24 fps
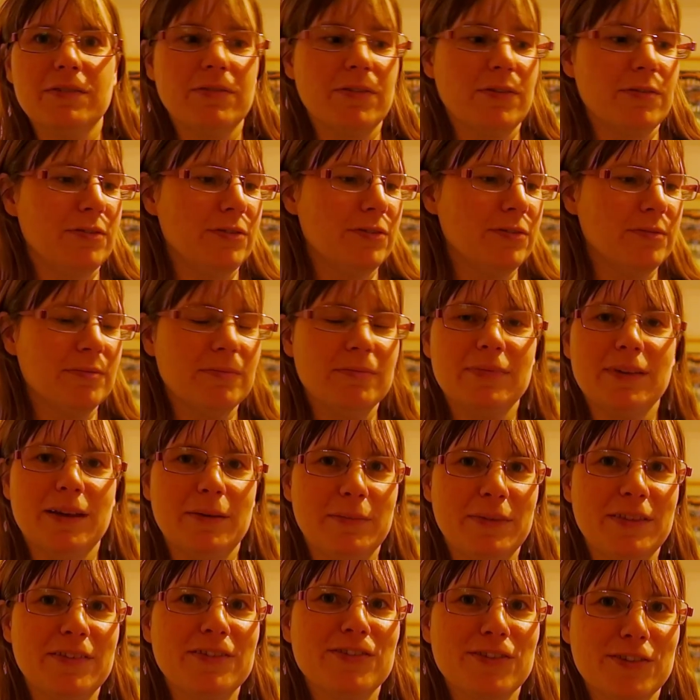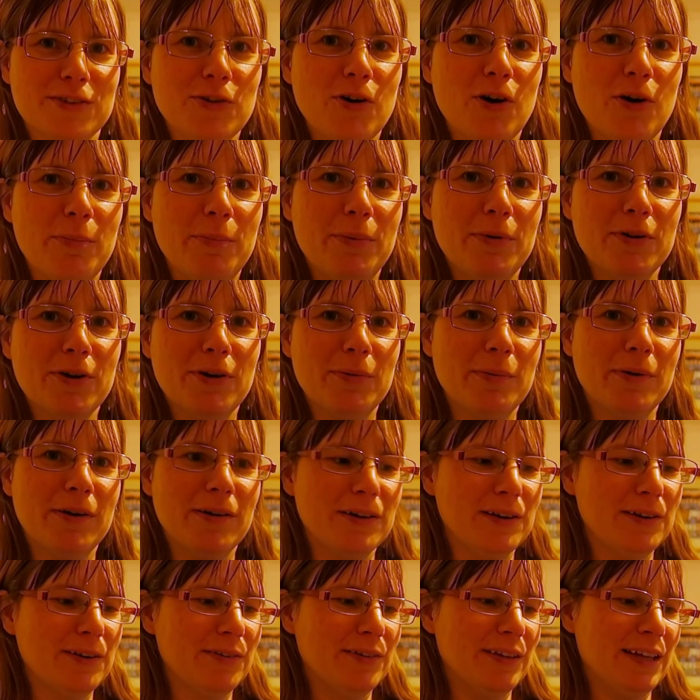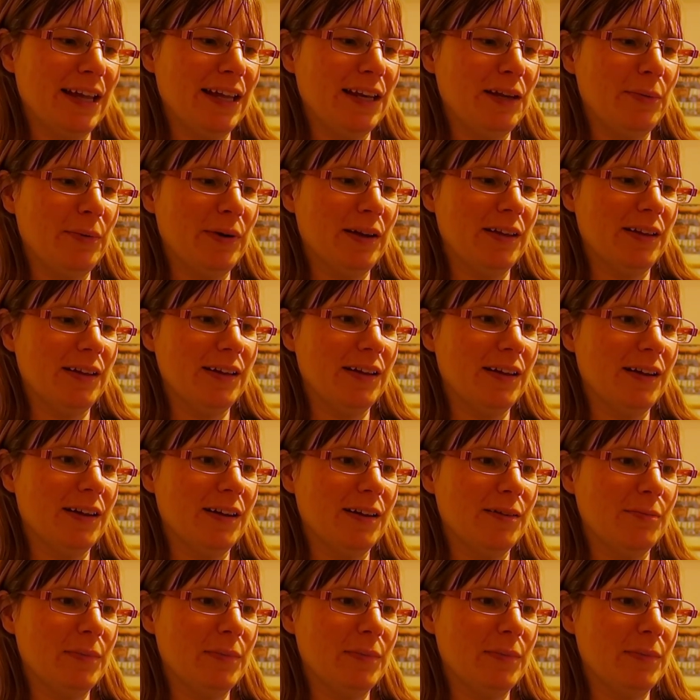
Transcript: even though it's which is not a book, but I'll include it anyway.